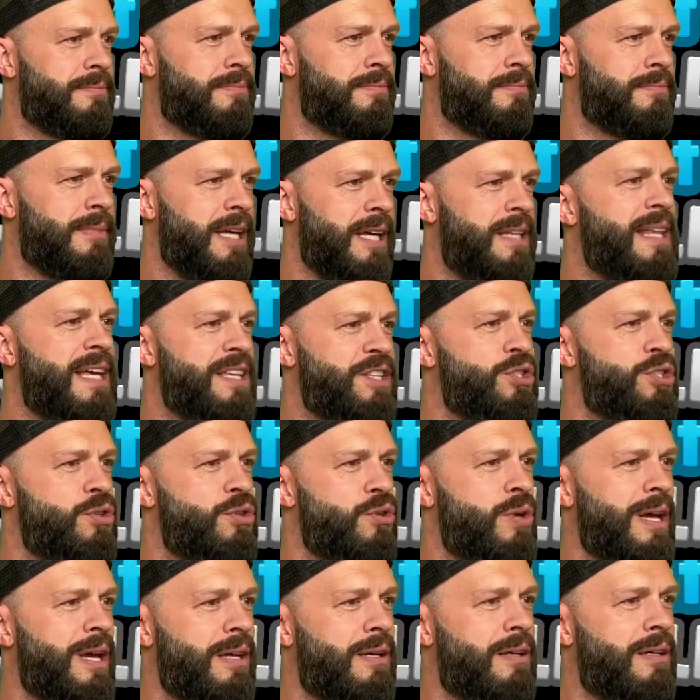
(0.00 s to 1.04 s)
That's
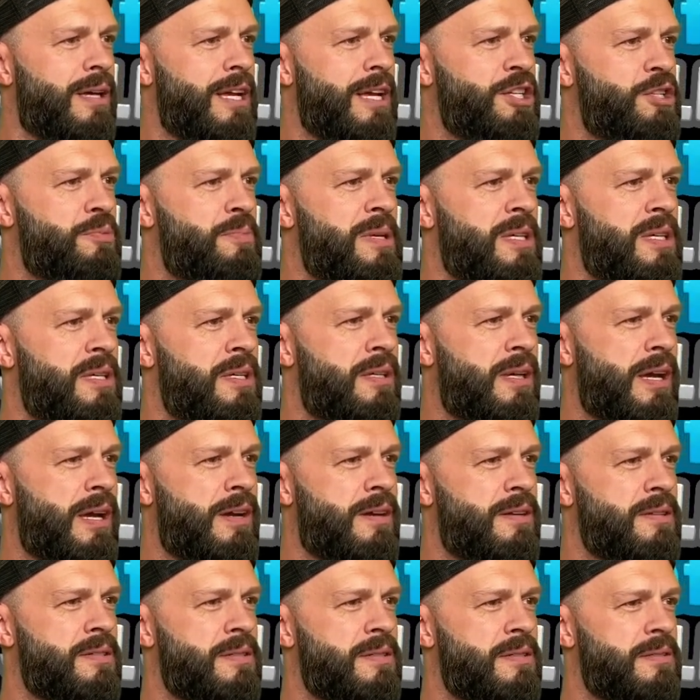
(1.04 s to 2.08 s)
you, HB
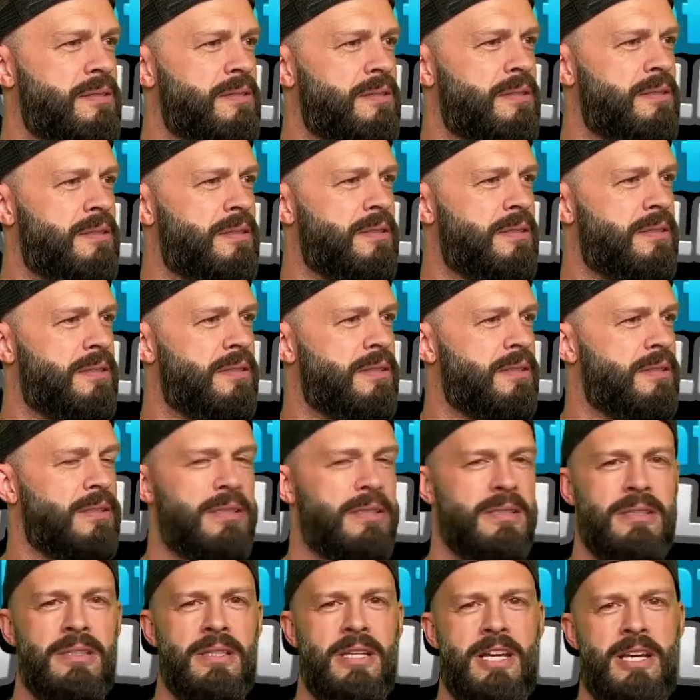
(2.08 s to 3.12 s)
Harrison?
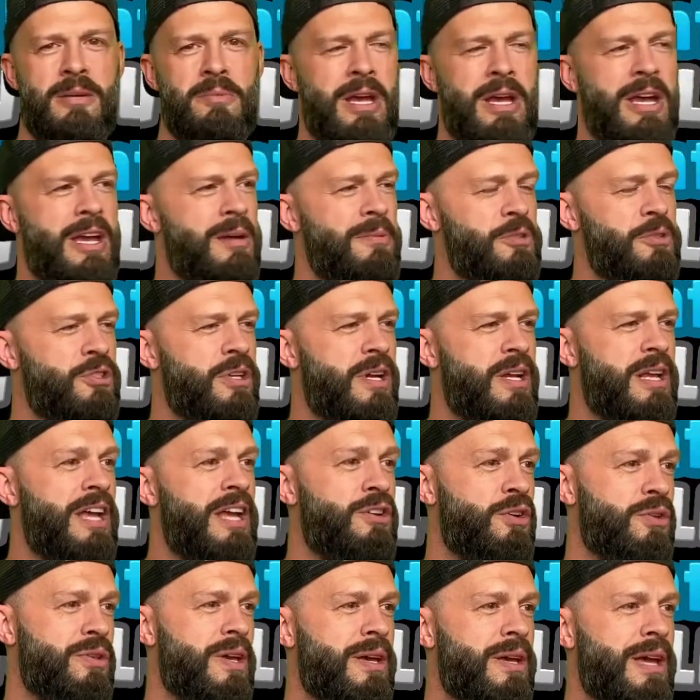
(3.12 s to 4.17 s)
Hamiltron? I
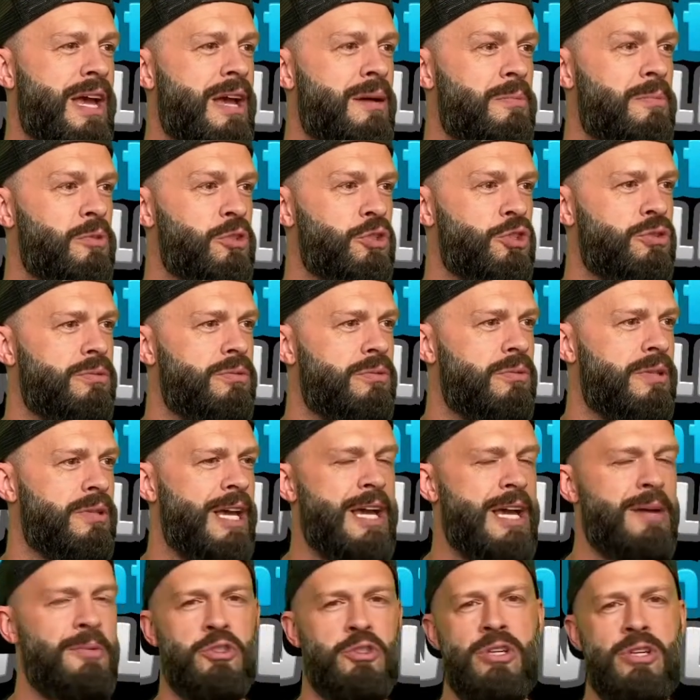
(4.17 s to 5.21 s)
know the
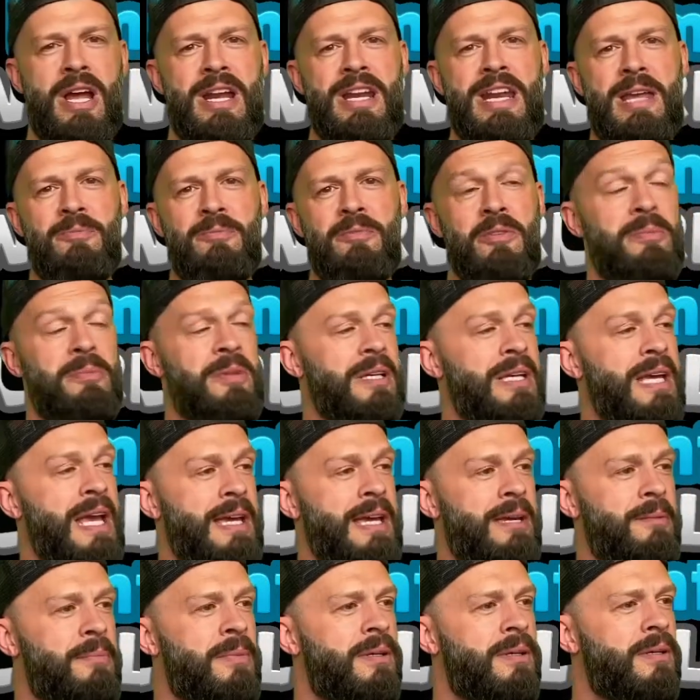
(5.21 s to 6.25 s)
Hamiltron name from the
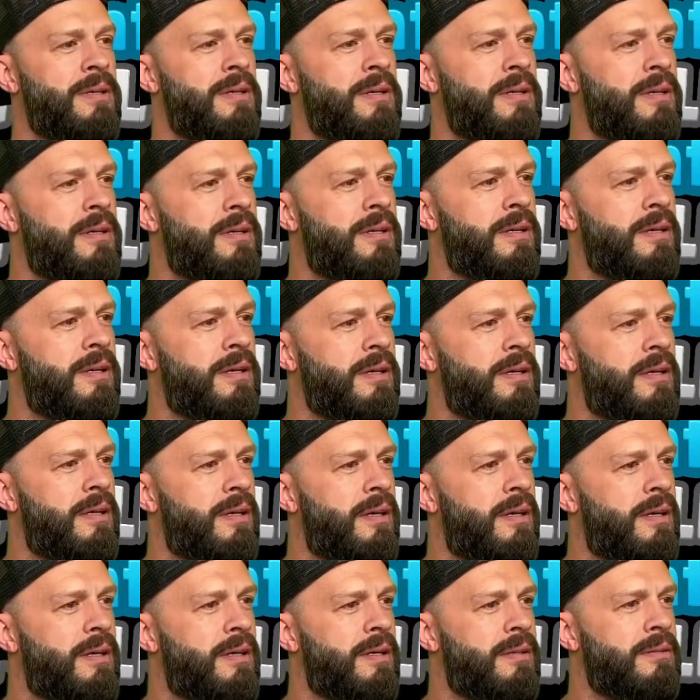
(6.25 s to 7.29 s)
game.
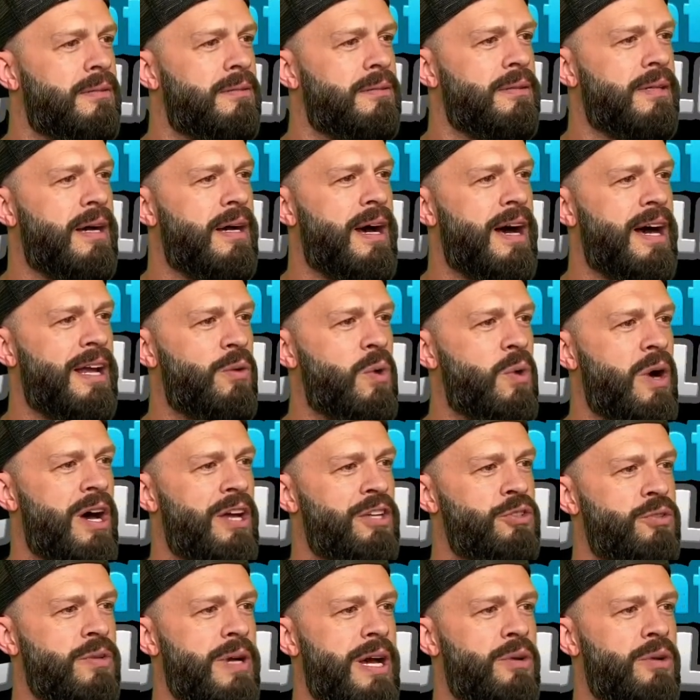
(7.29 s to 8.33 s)
Ottawa
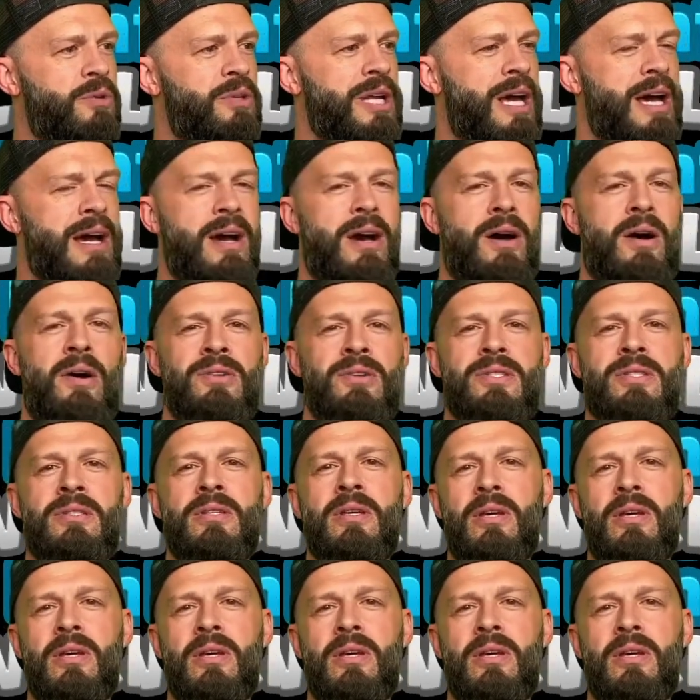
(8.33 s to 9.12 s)
and Toronto in the house.